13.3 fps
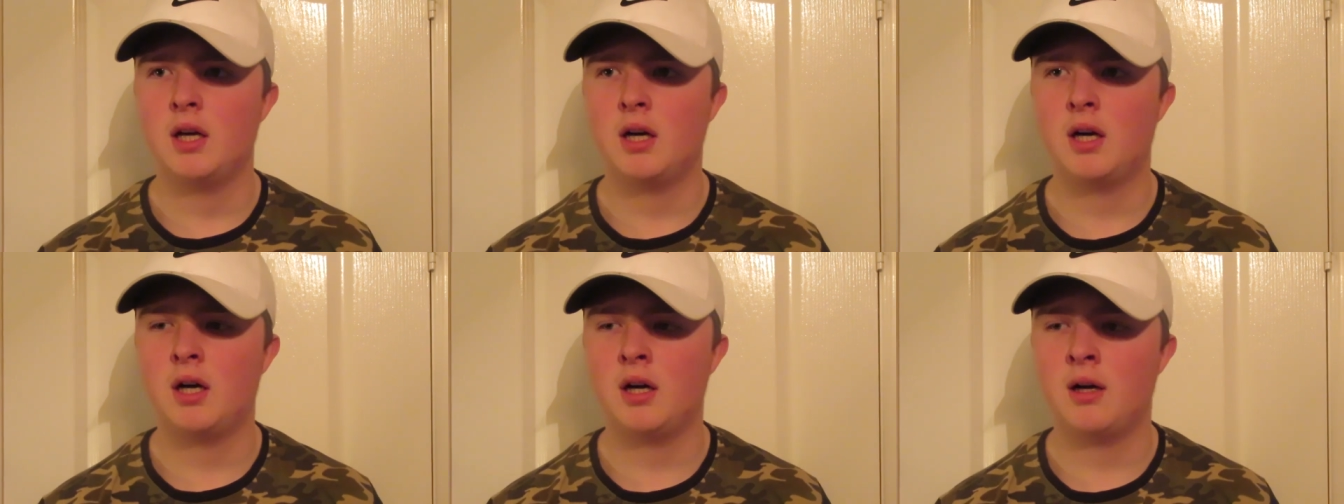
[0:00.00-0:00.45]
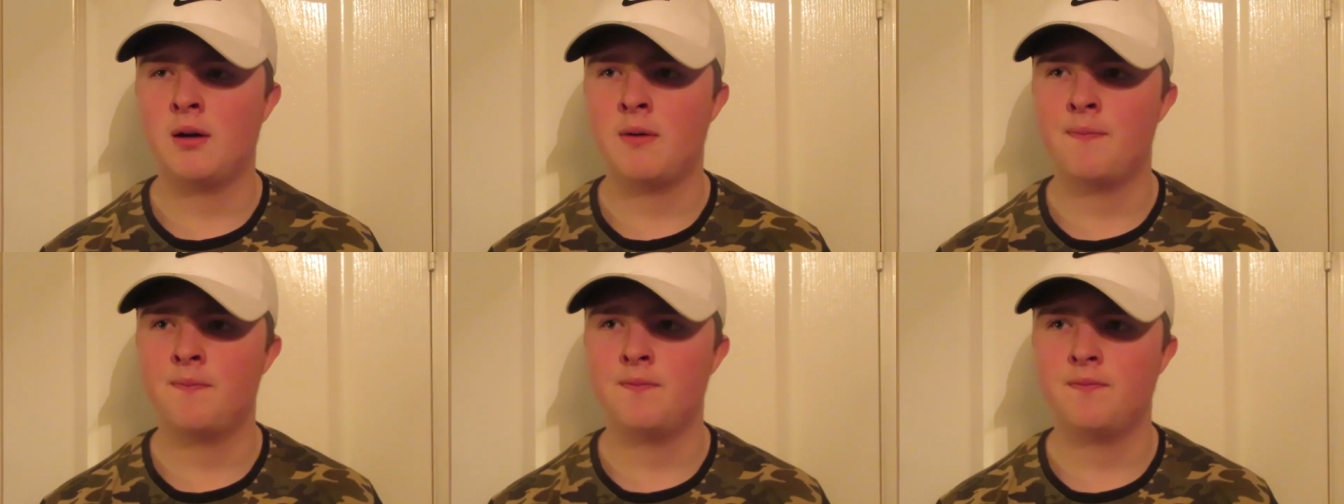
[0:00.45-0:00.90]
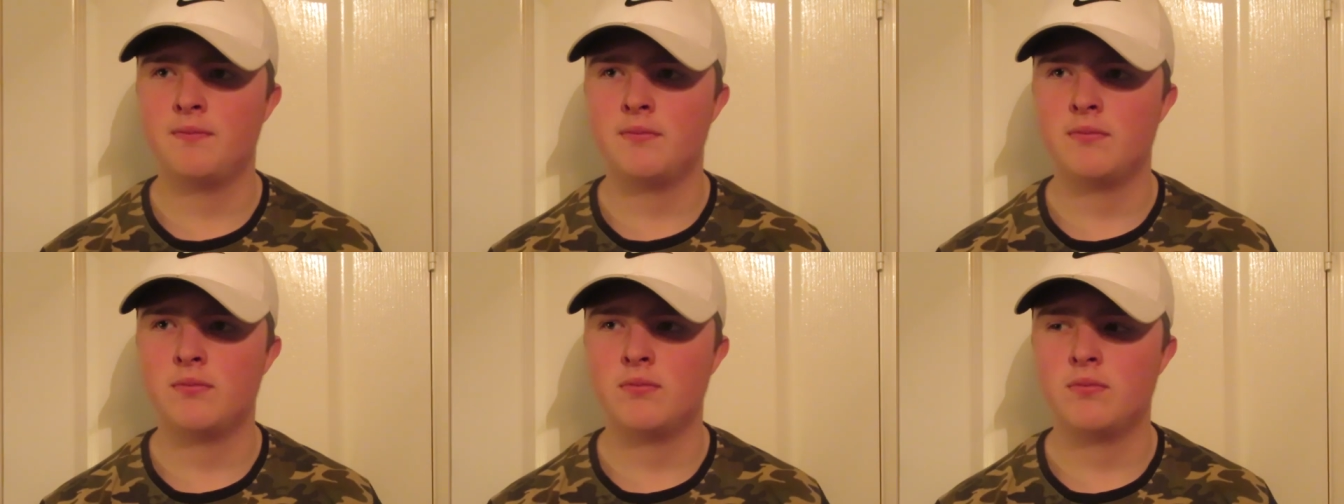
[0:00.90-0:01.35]
Um,
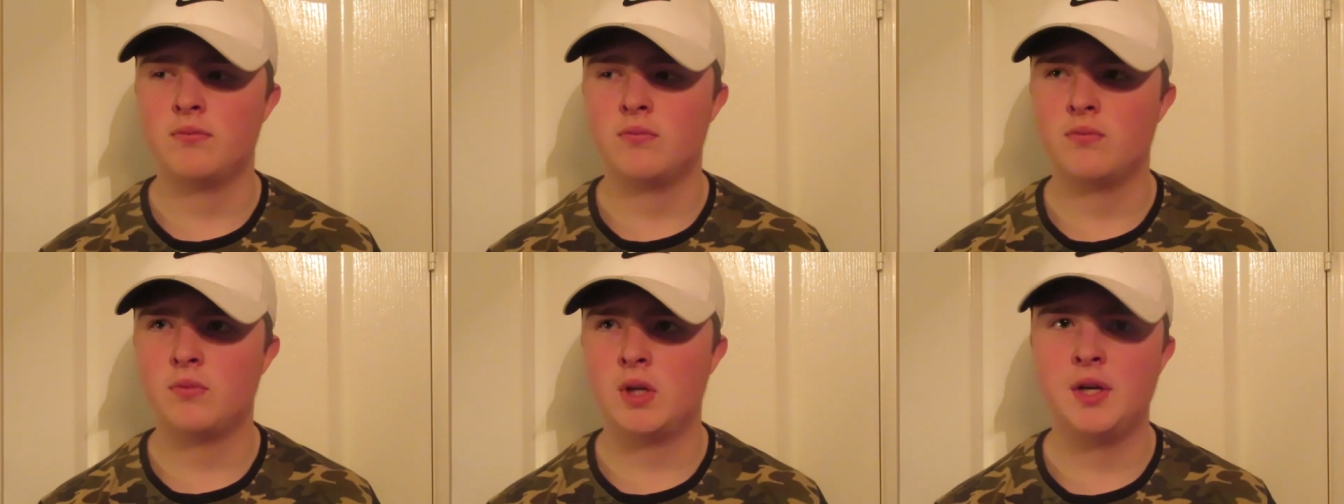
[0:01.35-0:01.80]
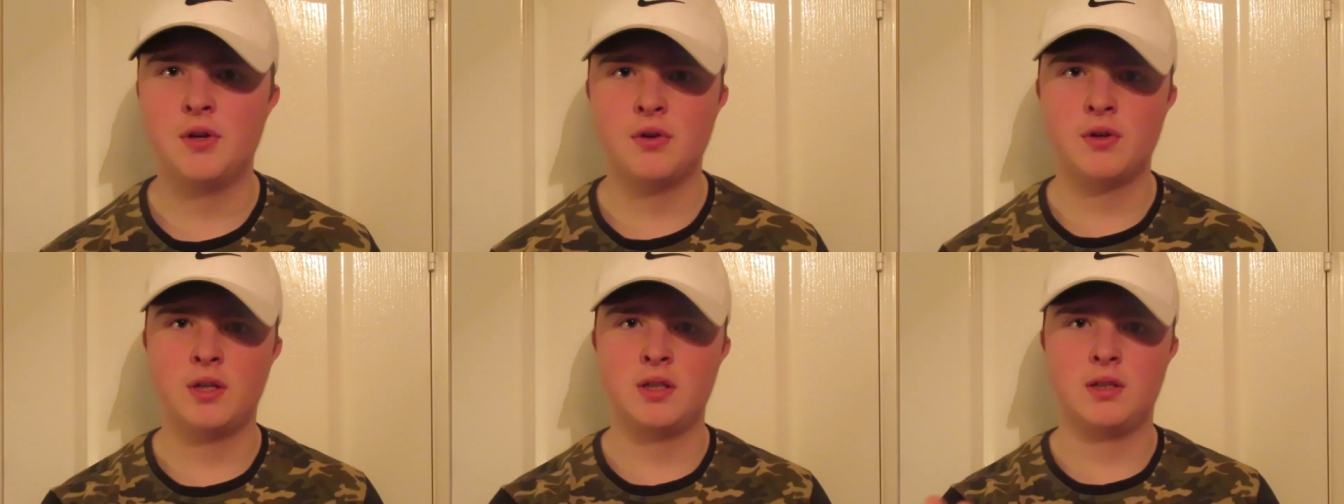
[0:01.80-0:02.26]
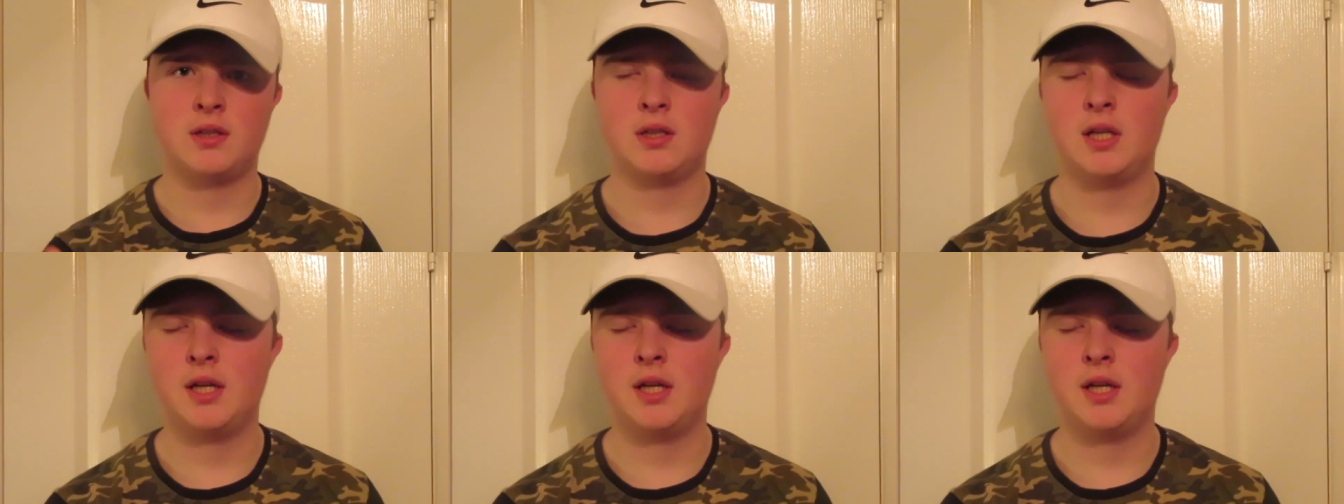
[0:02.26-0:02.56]
here is